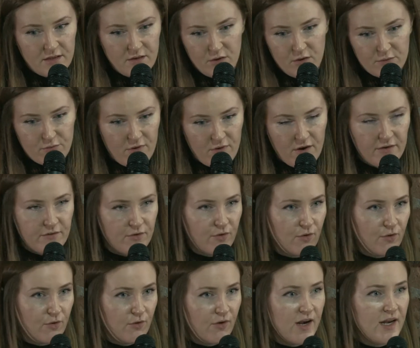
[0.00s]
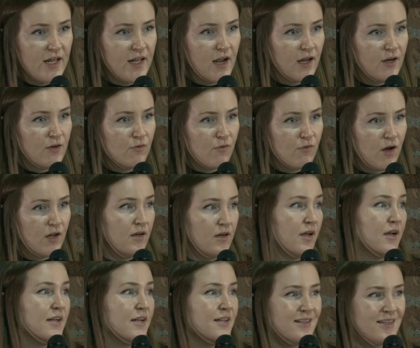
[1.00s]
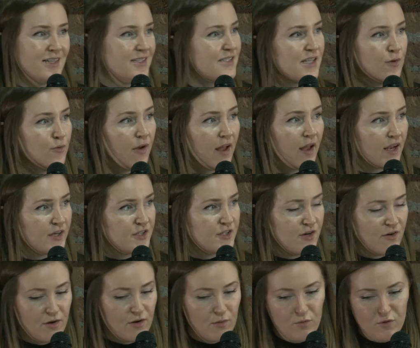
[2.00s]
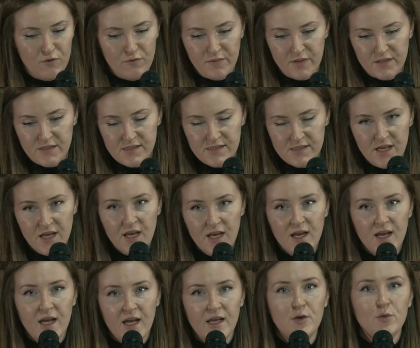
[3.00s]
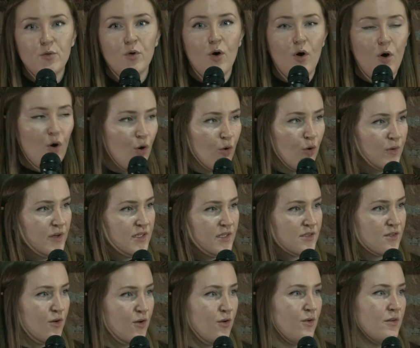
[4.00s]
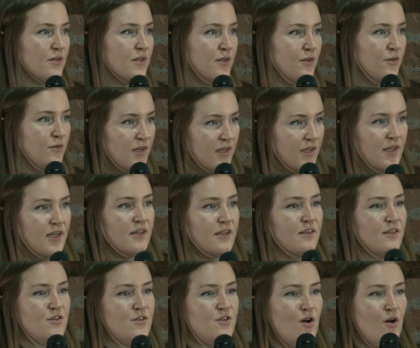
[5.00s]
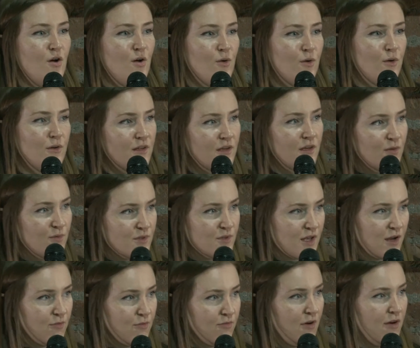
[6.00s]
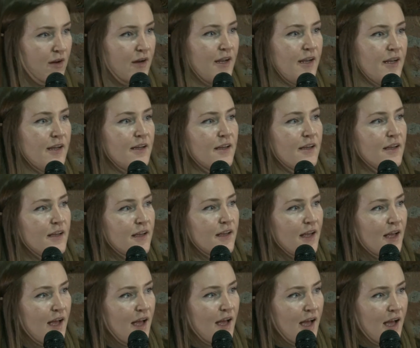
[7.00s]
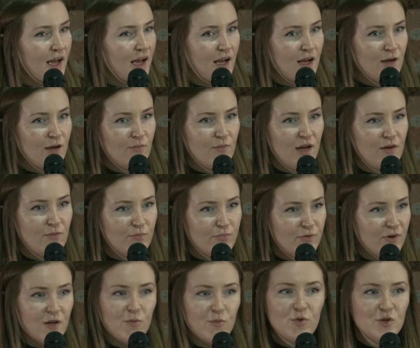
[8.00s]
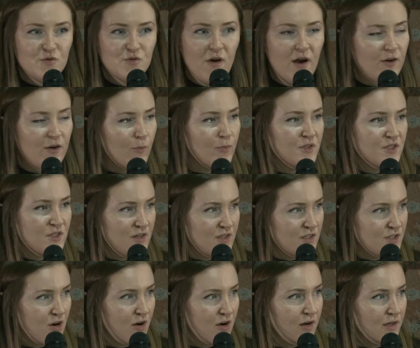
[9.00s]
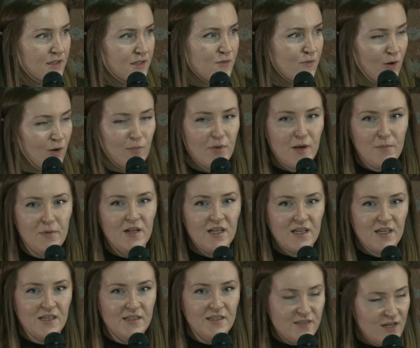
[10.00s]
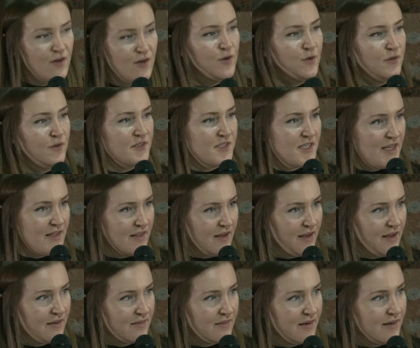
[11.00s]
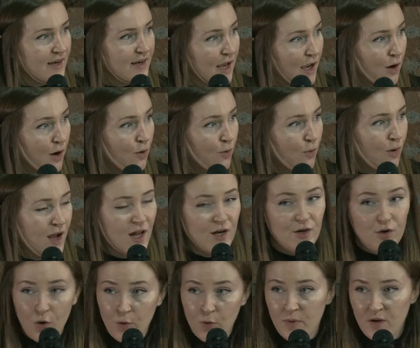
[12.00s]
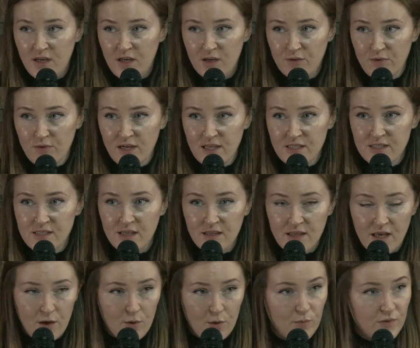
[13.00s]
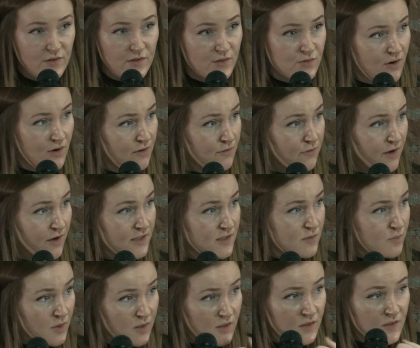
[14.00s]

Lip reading: the alt-right or any kind of online, let's say, reactionary movements, you were always told that you didn't get the joke, that it was ironic. And pretty much right up until Charlottesville, people continued to say that. And now nobody can really say that with a straight face,